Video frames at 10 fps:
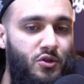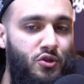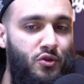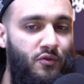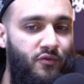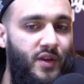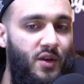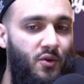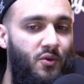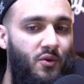do you
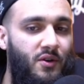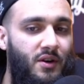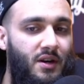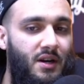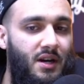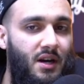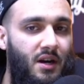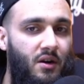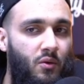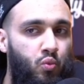feel
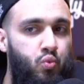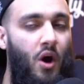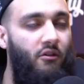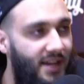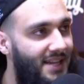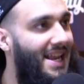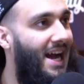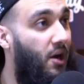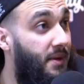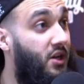worried
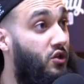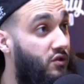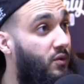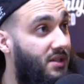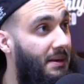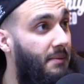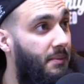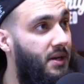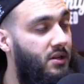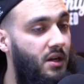now because of what's come out
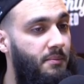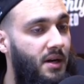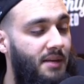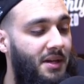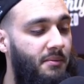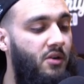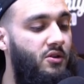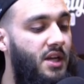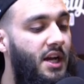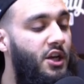about the blood
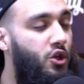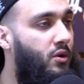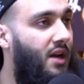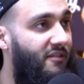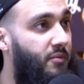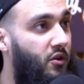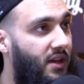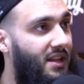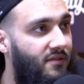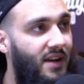clots? You and I have
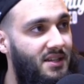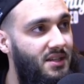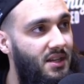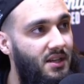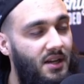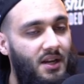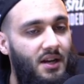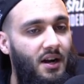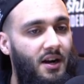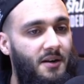both had the vaccine.
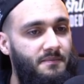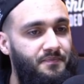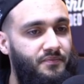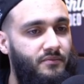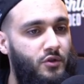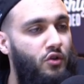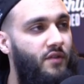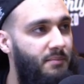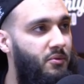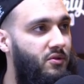
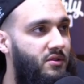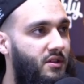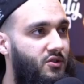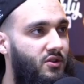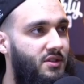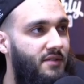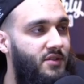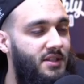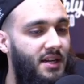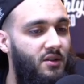You've had both shots. I've
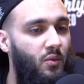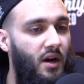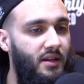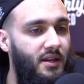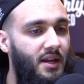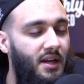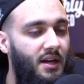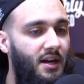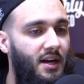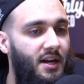just had the one.
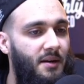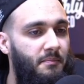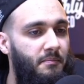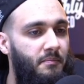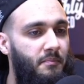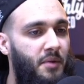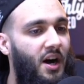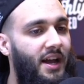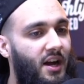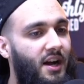But
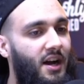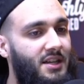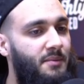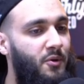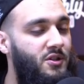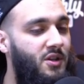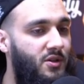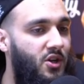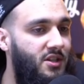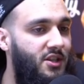I suppose I
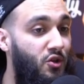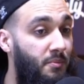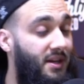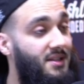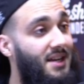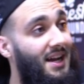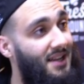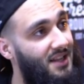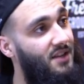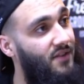was asking you because I
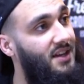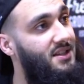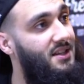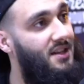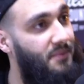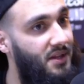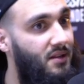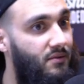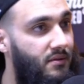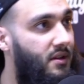had the vaccine. And I'm
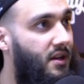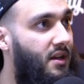thinking,